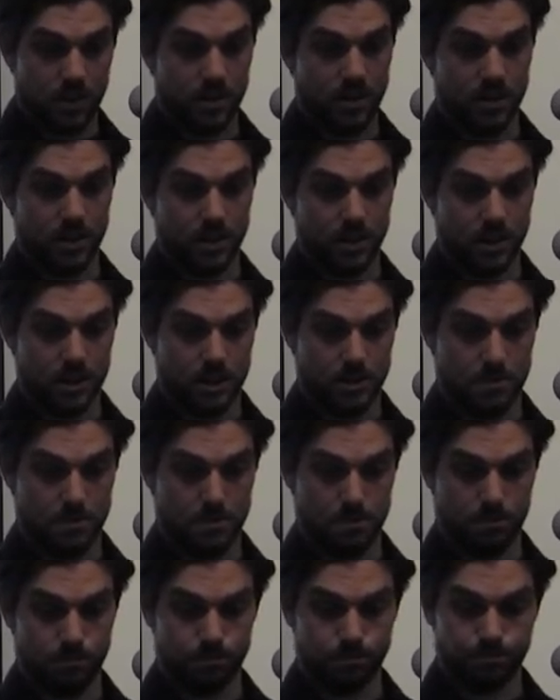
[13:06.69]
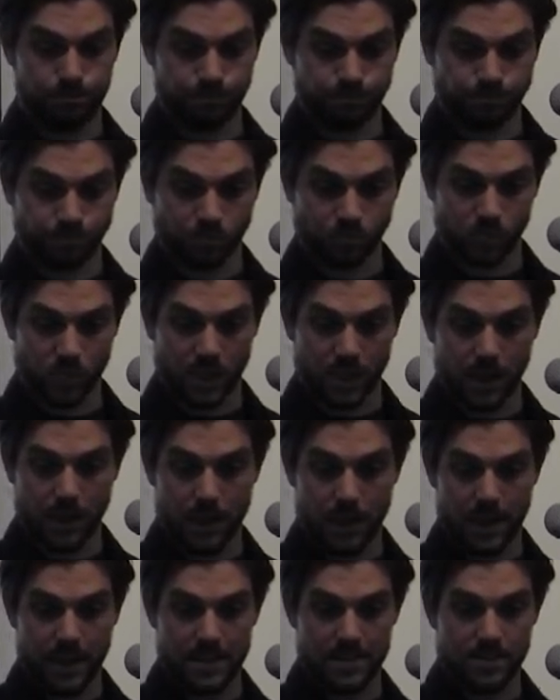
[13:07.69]
Um,
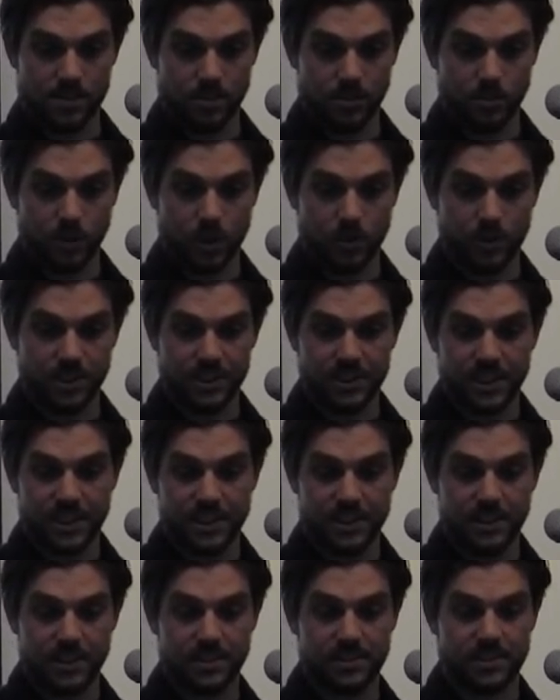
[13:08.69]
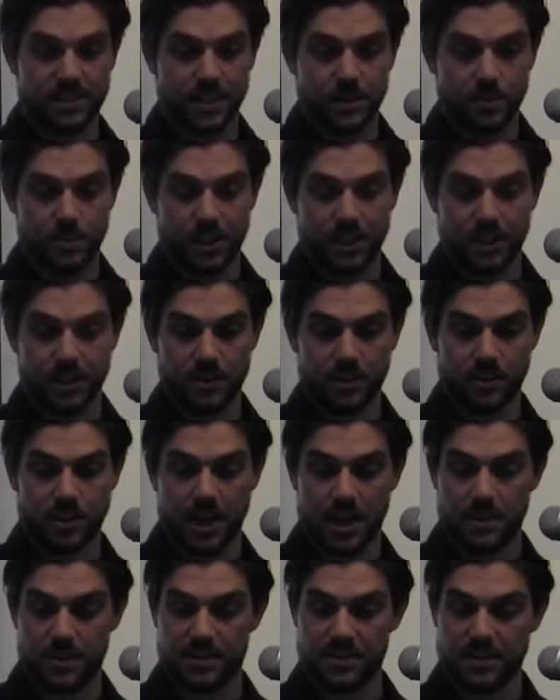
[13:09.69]
and so what we did is that we,
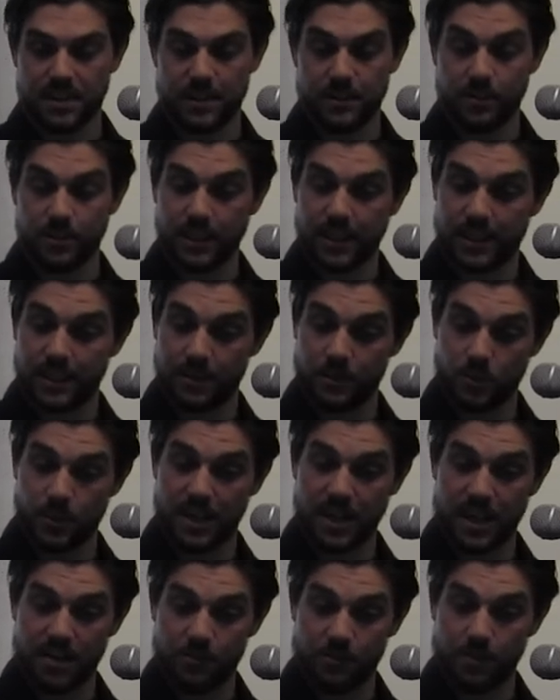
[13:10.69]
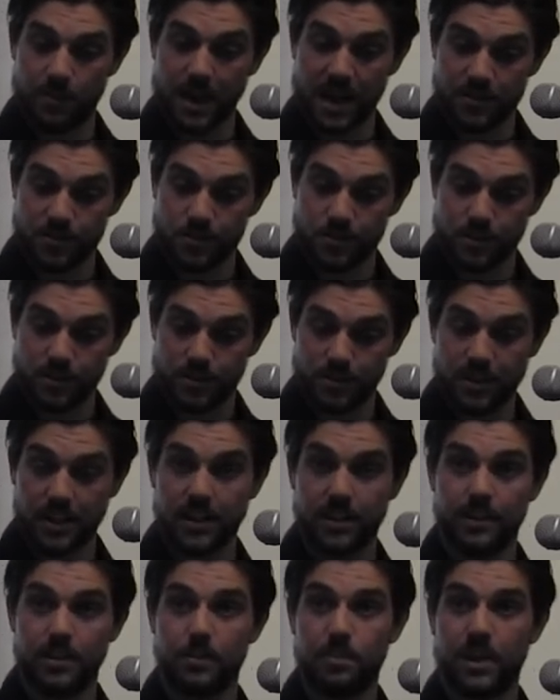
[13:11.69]
okay, we said, okay, we have pasture,
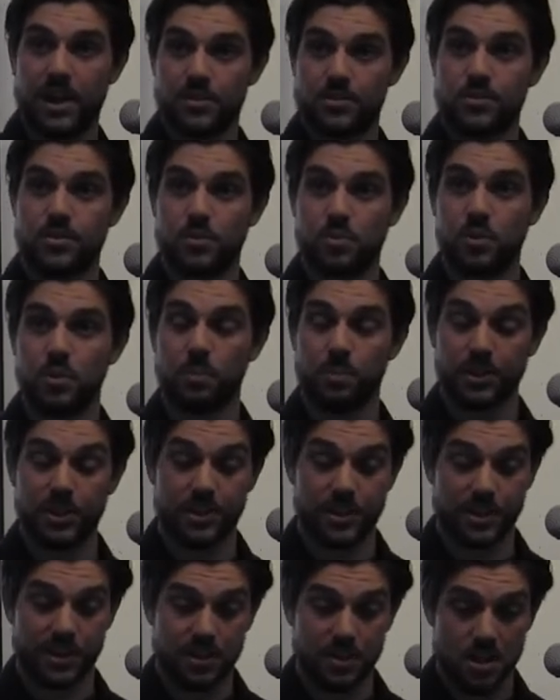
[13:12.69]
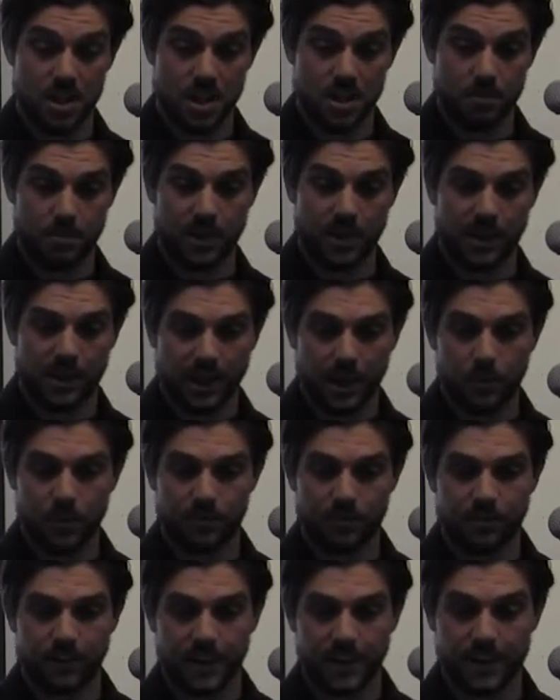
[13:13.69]
and the pasture will be there, but can
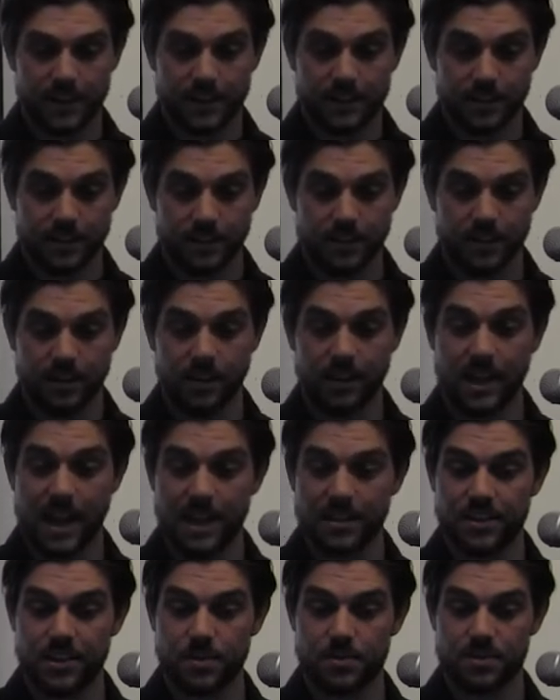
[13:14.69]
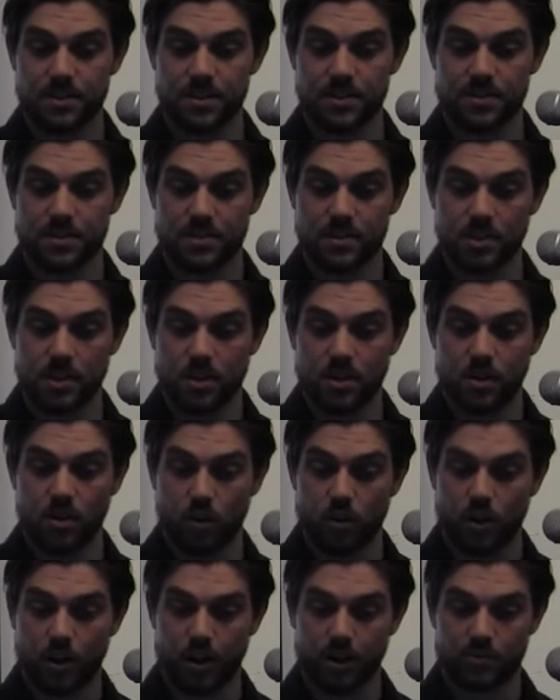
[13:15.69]
we find uh, land uses
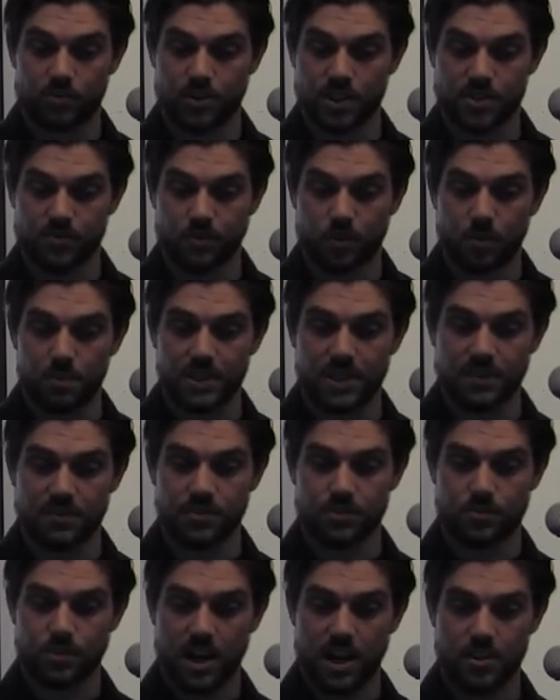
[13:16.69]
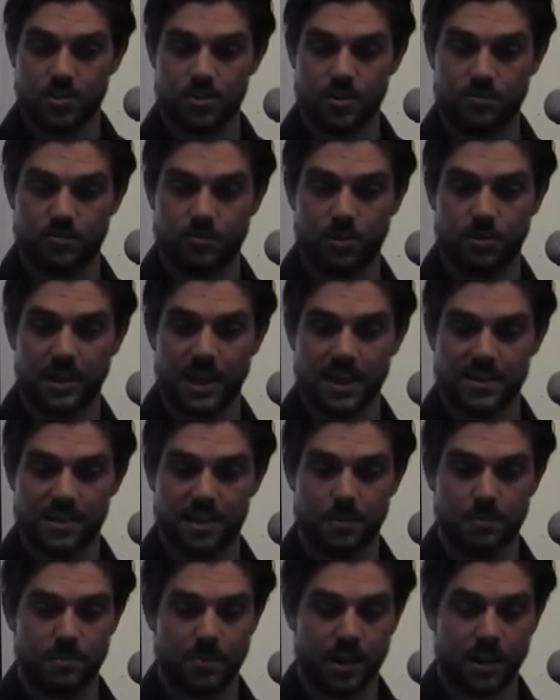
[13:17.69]
or transformative strategy from a
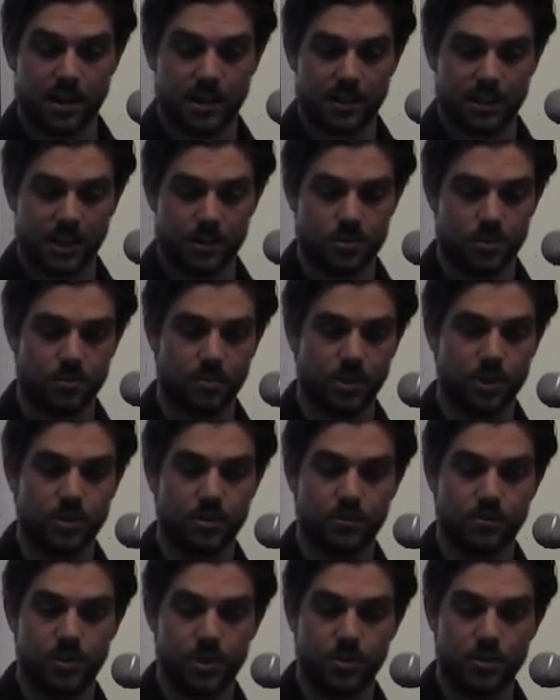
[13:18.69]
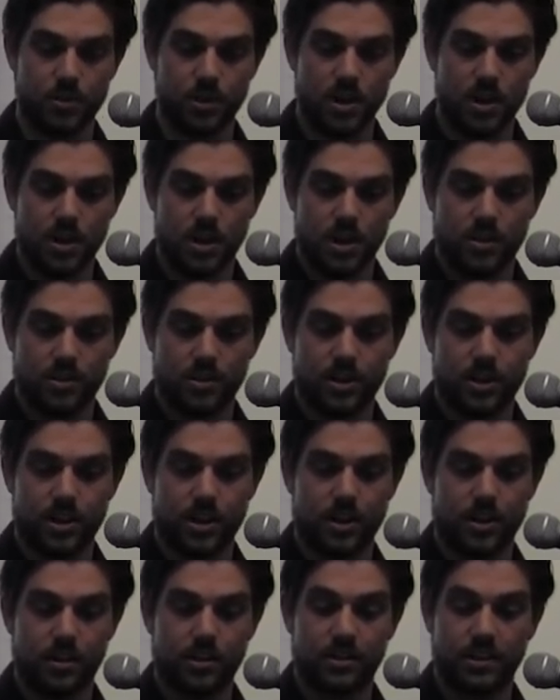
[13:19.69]
landscape architecture point of view
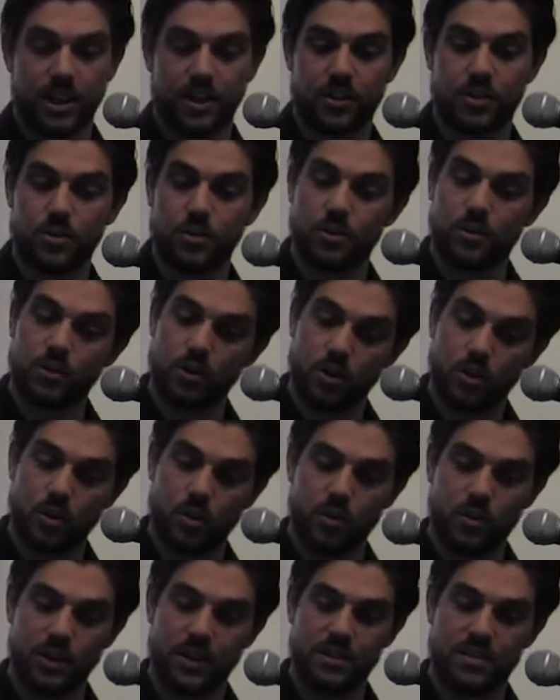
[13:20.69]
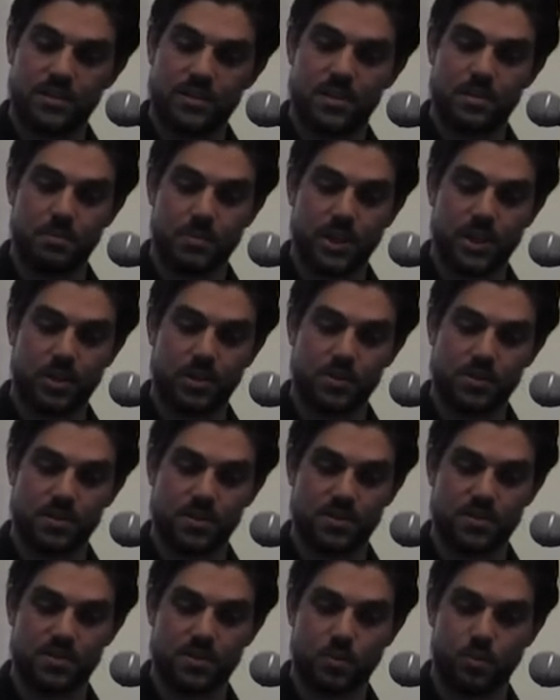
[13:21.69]
that, that could go in
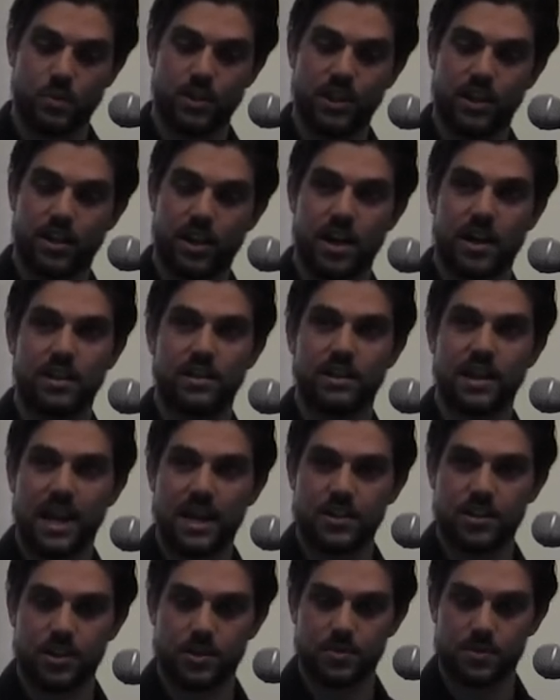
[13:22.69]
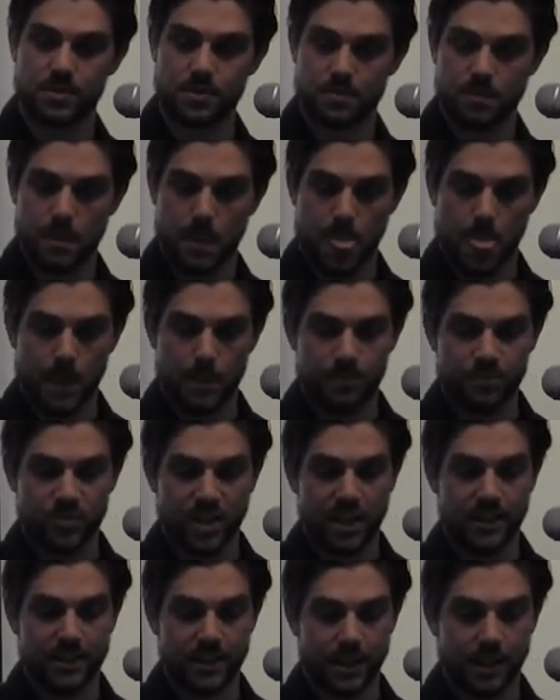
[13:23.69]
symbiosis with the current land use,
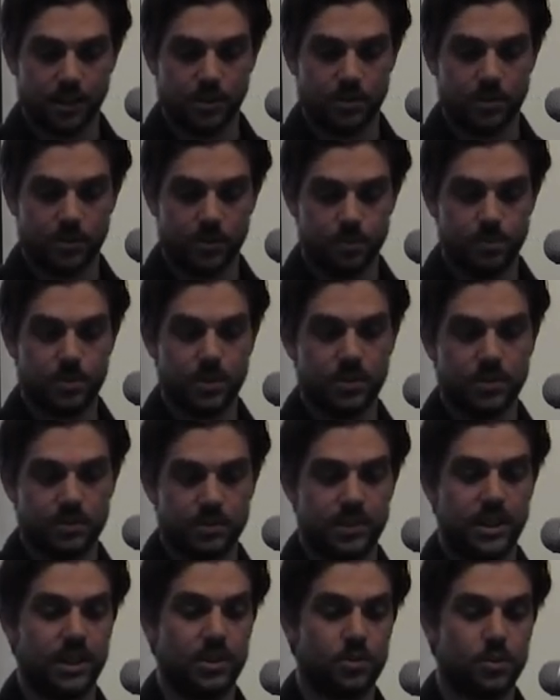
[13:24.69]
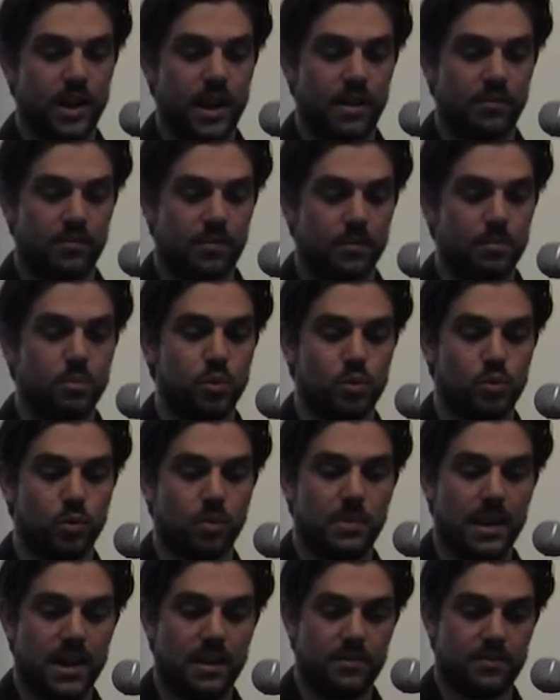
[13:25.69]
and that could, they could have mutual
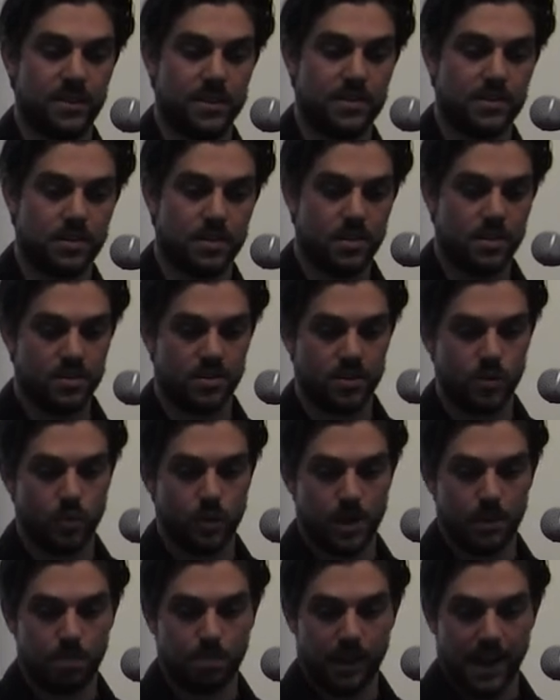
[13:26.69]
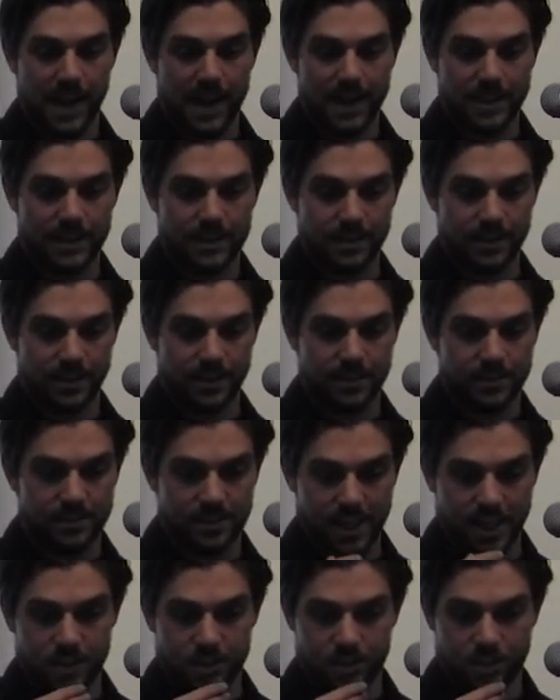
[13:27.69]
benefits. So we applied in a
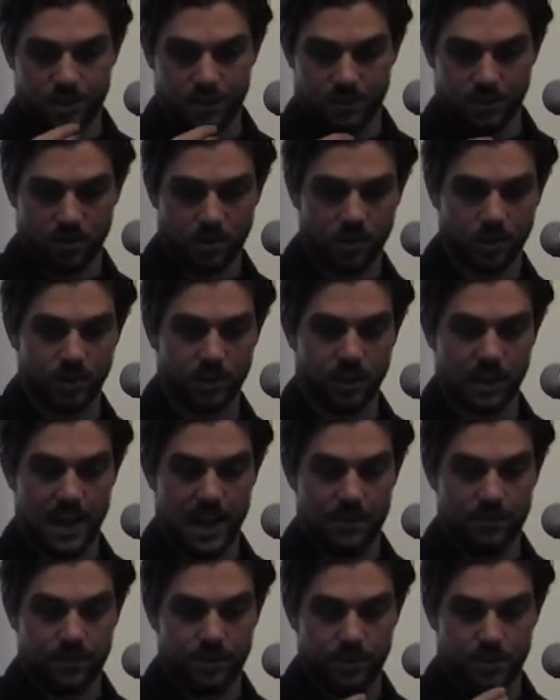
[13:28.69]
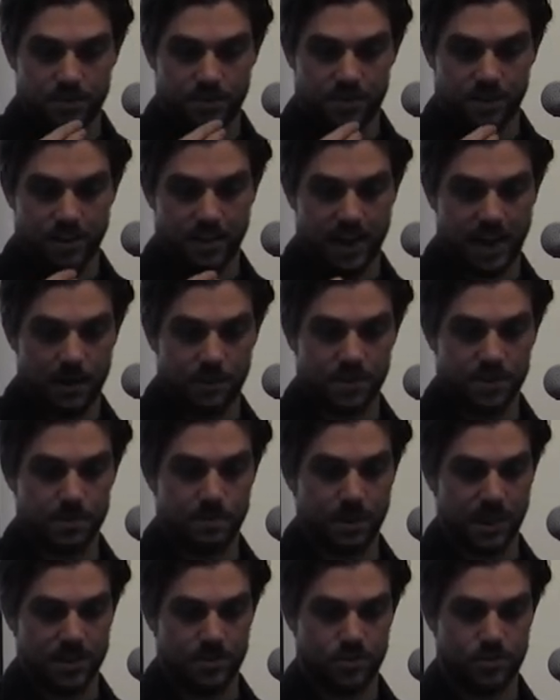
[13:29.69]
section on the left, you see how it's
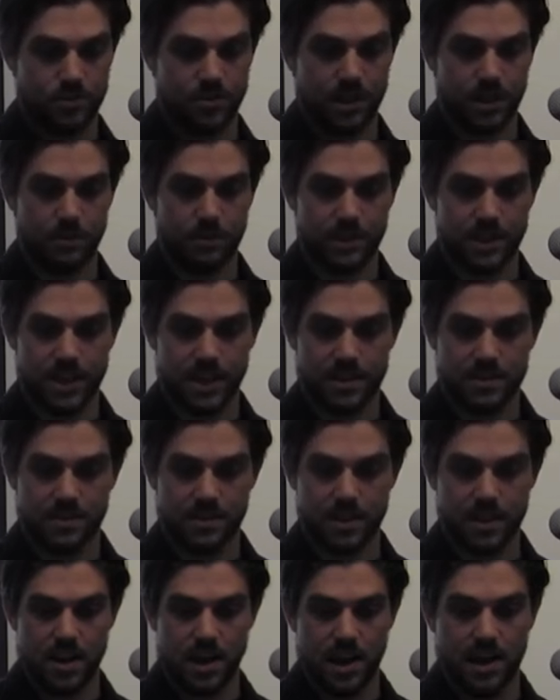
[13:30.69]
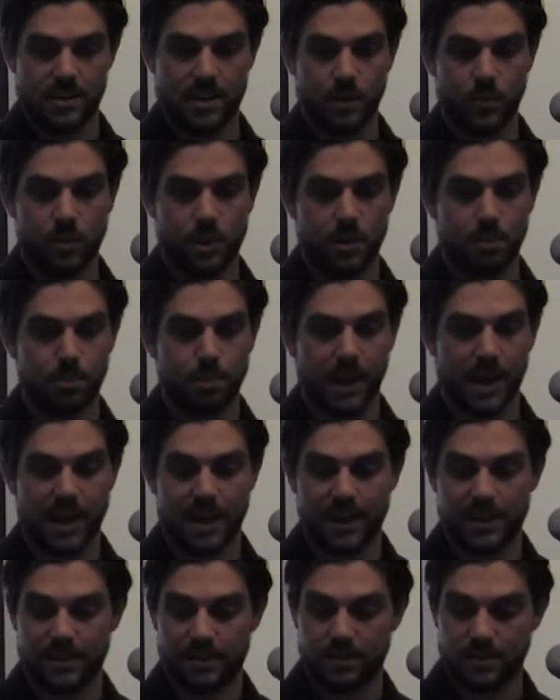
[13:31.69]
pasture nowadays, and then we
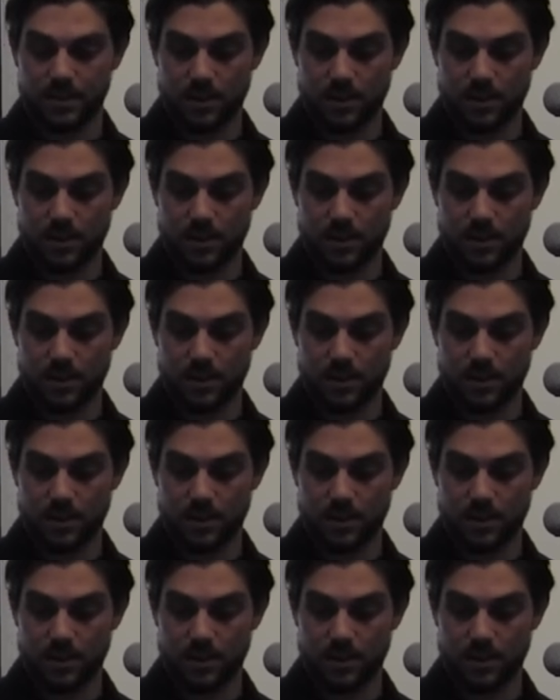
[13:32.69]
applied